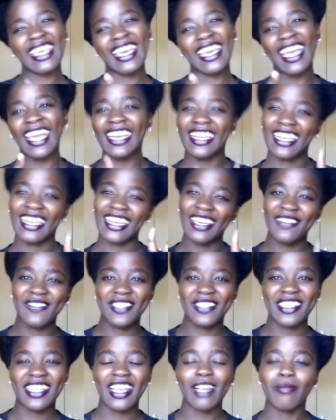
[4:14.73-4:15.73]
kind of
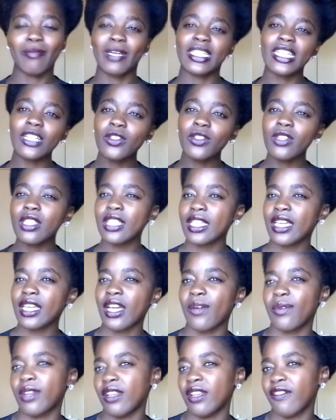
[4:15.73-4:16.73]
lifestyle, but I don't
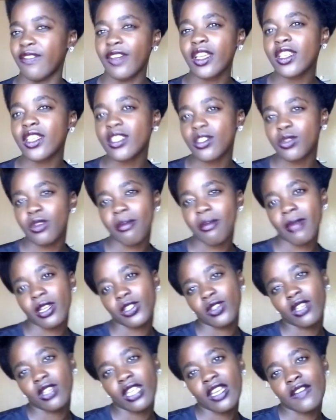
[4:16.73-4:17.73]
think I will venture so
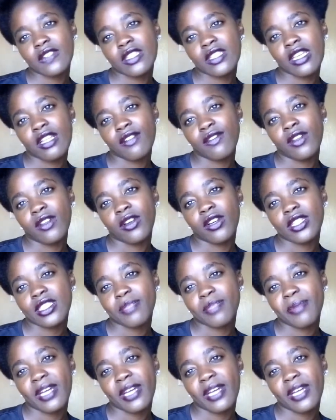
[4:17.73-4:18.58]
much on lifestyle vlogs,